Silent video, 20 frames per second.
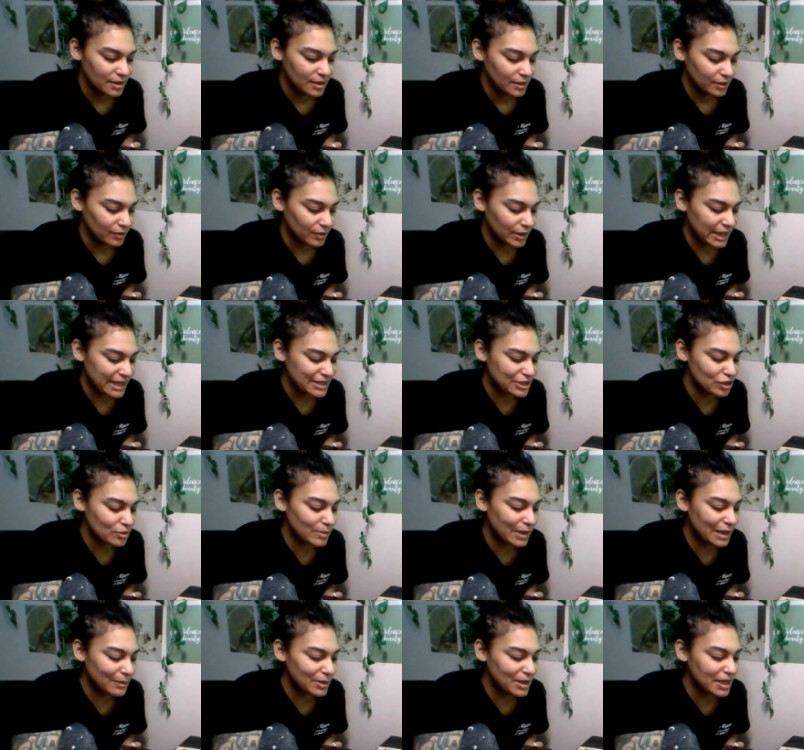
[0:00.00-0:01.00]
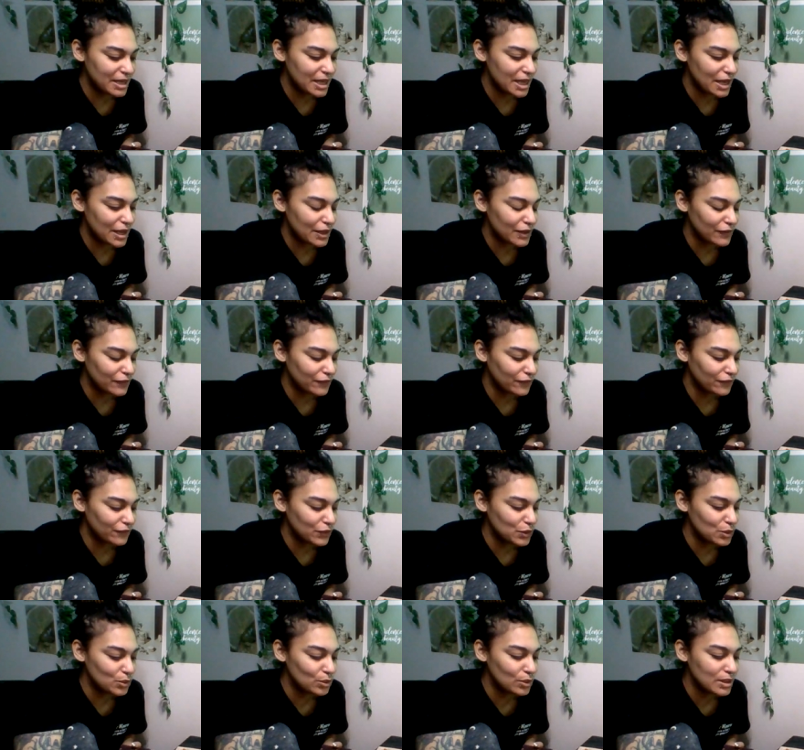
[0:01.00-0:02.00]
right? So maybe if
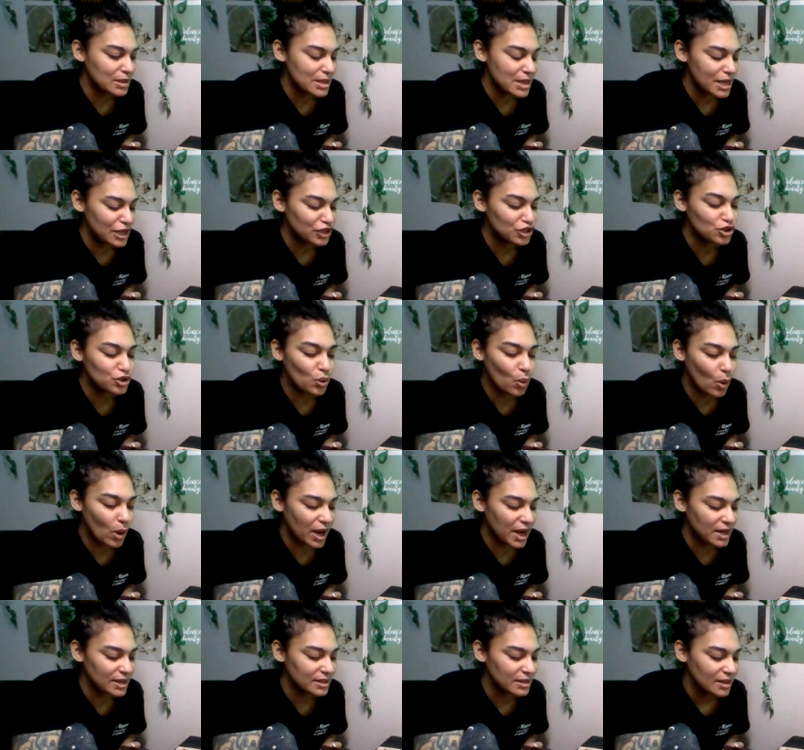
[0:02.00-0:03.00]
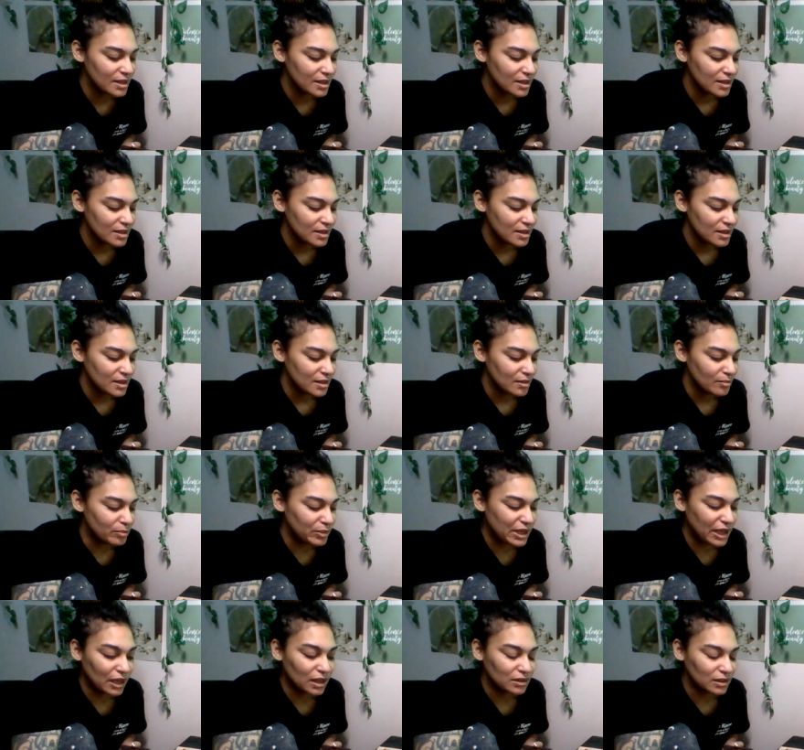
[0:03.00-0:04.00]
you enjoyed
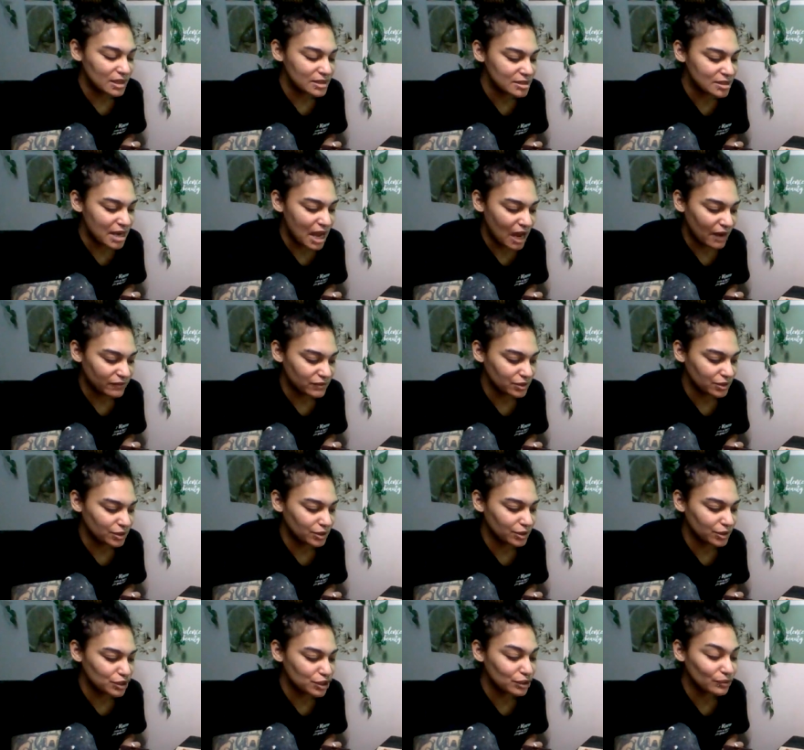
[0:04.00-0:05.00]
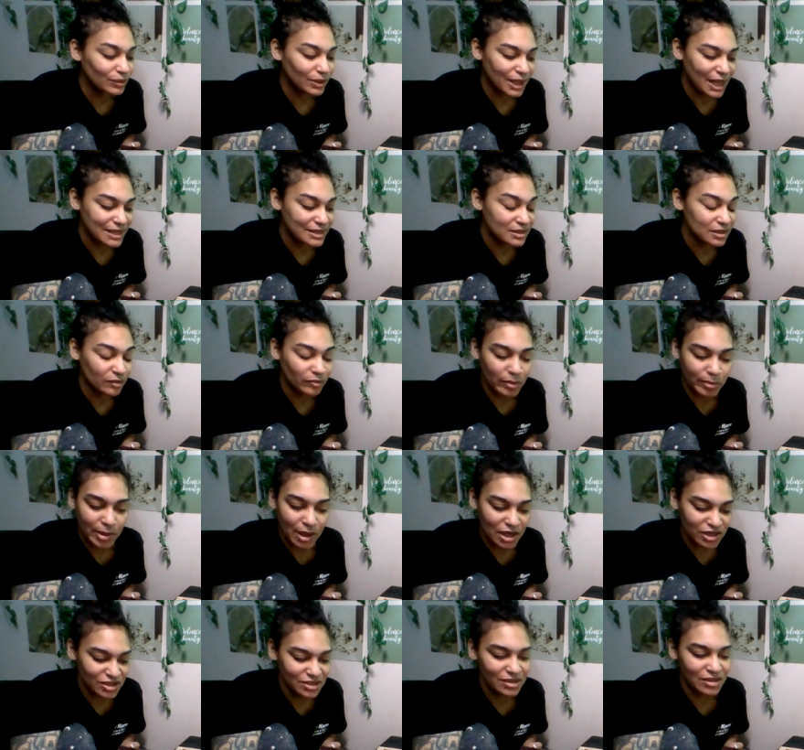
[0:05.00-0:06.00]
being lusted after, you're realizing the
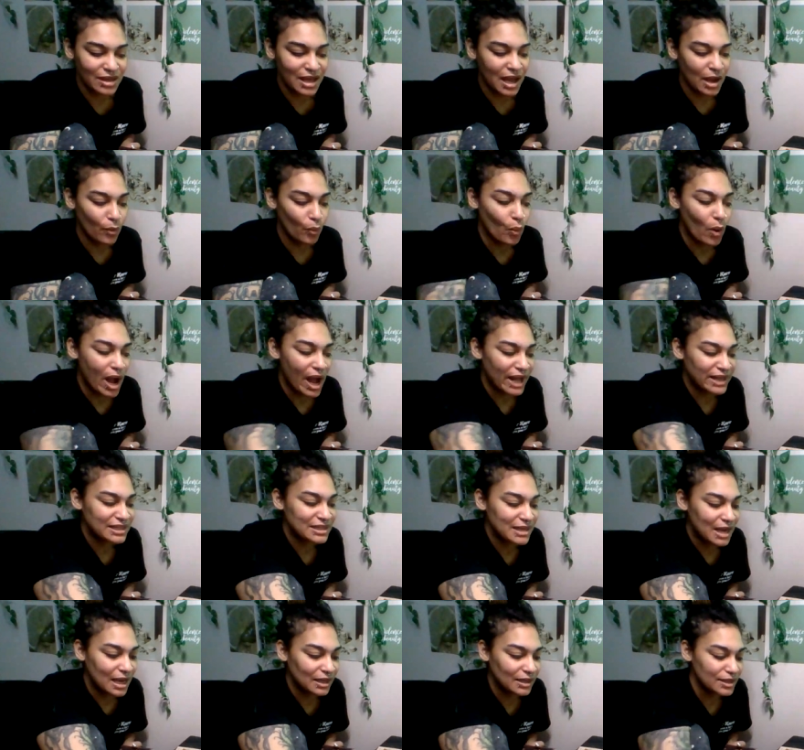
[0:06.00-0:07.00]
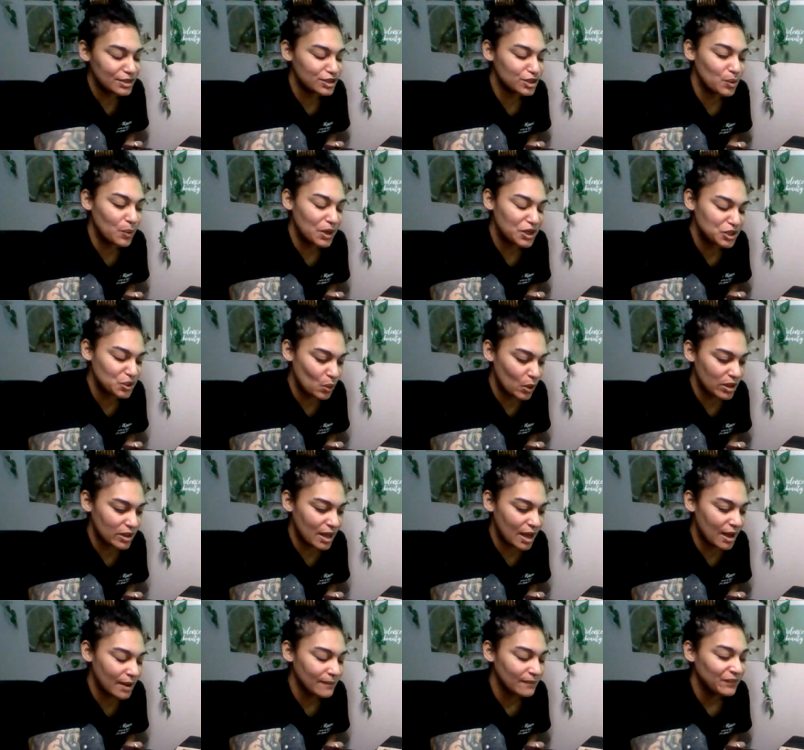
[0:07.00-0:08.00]
repercussions of that and why it's not good to enjoy
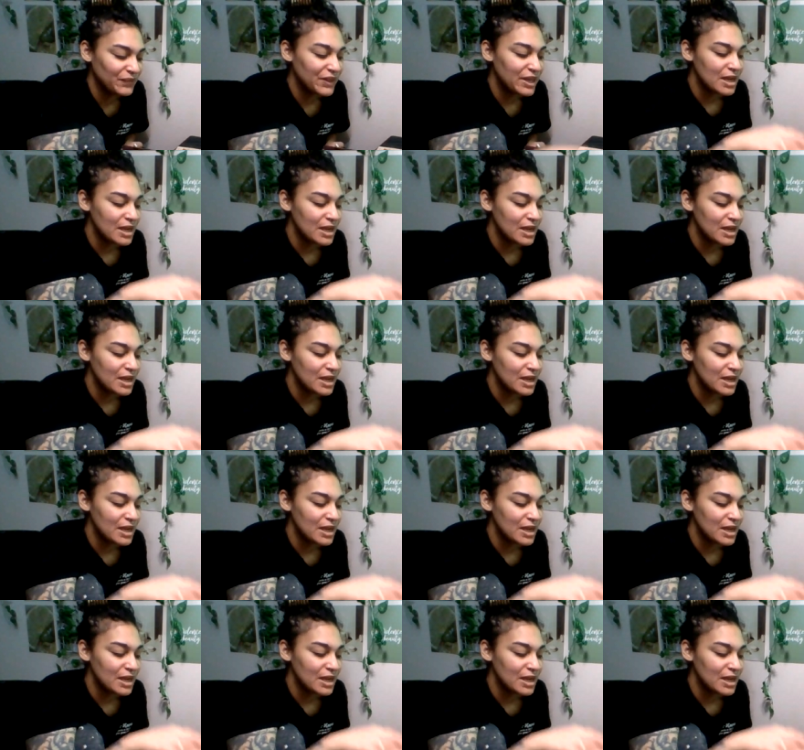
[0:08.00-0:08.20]
that.